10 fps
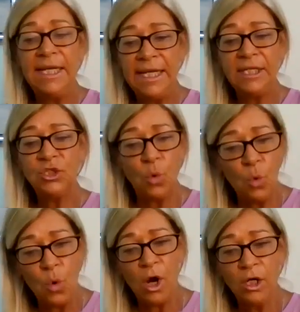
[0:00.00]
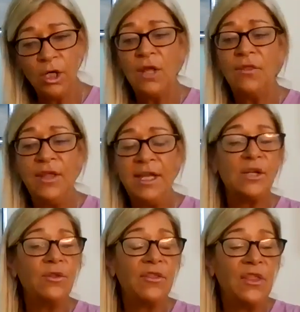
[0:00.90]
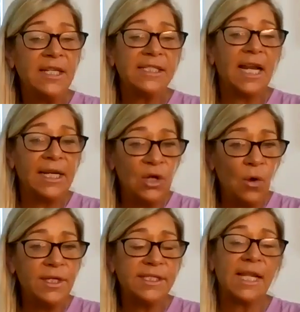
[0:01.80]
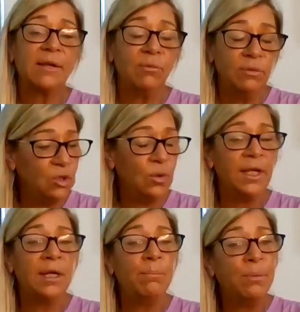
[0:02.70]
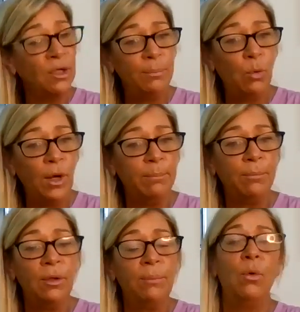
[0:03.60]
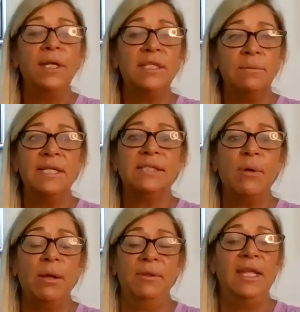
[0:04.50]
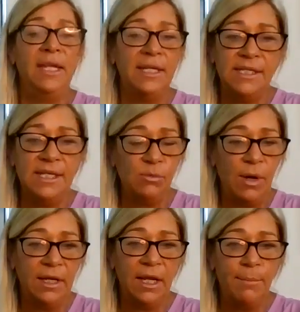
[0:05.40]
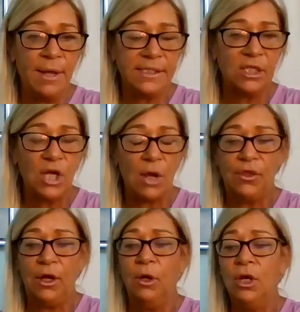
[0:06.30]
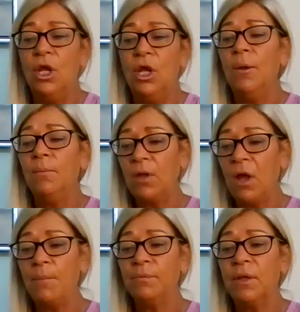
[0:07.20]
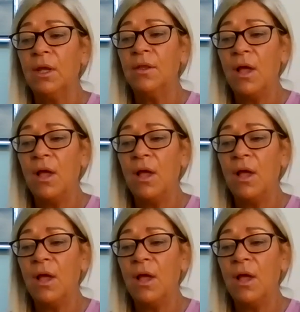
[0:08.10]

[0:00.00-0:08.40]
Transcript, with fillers: and or these are the things that i notice like do it in a bullet point bullet point to me is probably the easiest way to get a message out there um,